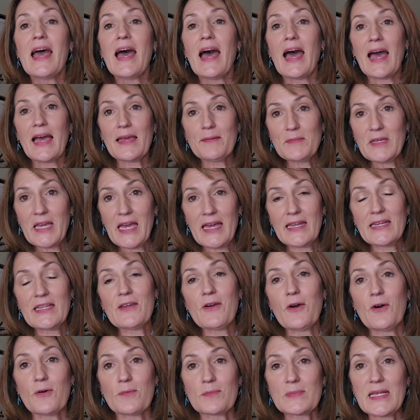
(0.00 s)
I'm Connie
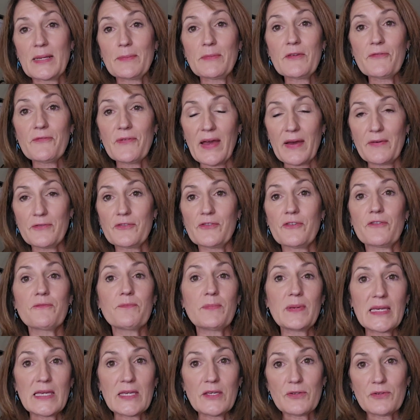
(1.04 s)
Holmes. I'm the founder of
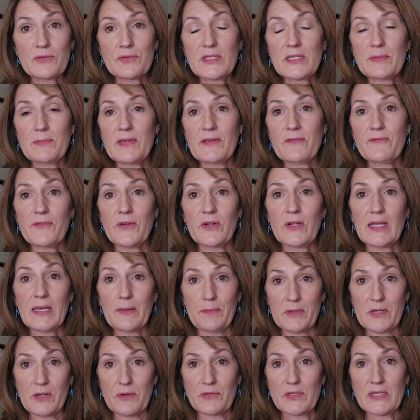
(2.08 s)
Be You to Be Full
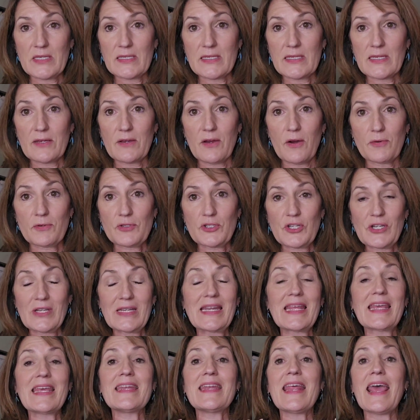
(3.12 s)
Hypnosis and
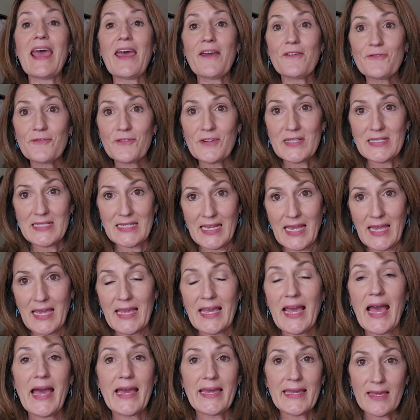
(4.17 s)
Coaching, and every day
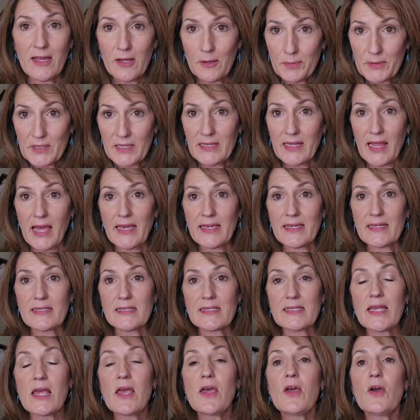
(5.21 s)
I help
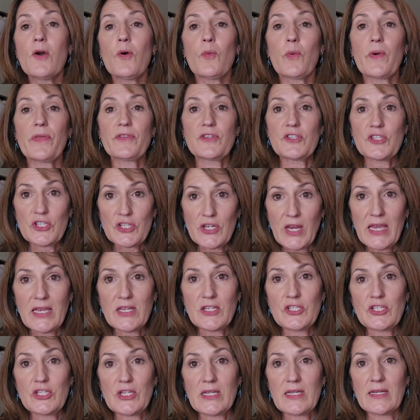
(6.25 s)
clients with
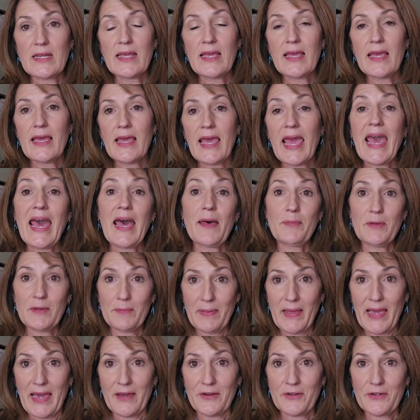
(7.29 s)
changing habit
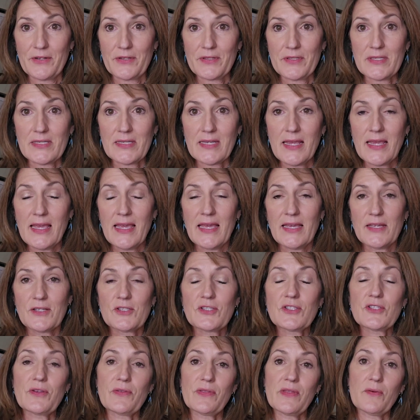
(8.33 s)
patterns
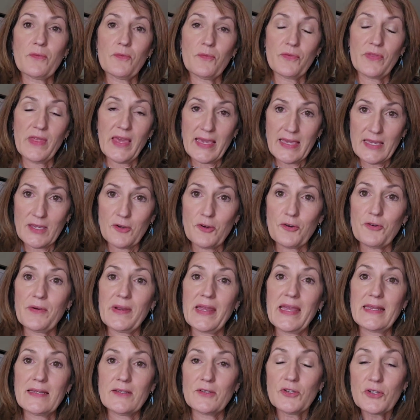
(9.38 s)
so that they can
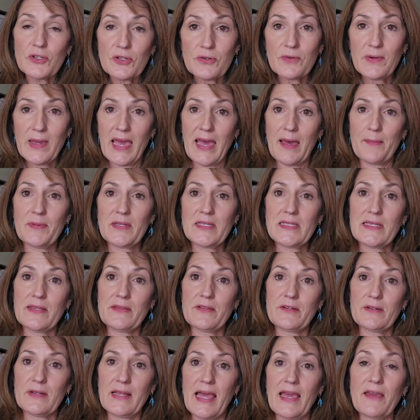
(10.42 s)
create new habits in
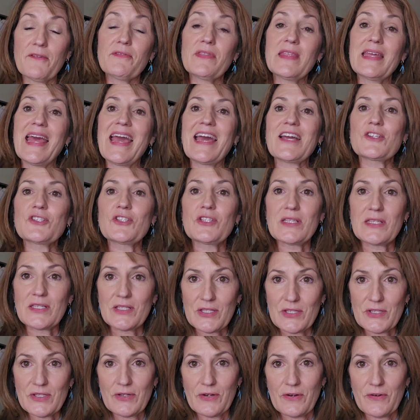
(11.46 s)
their life that actually
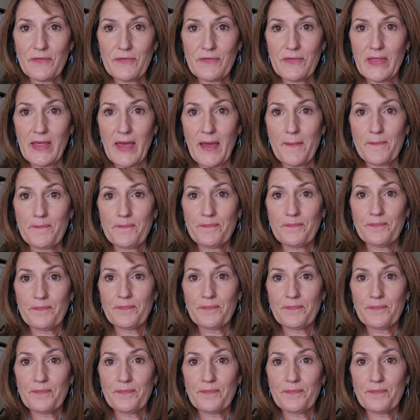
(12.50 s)
serve them.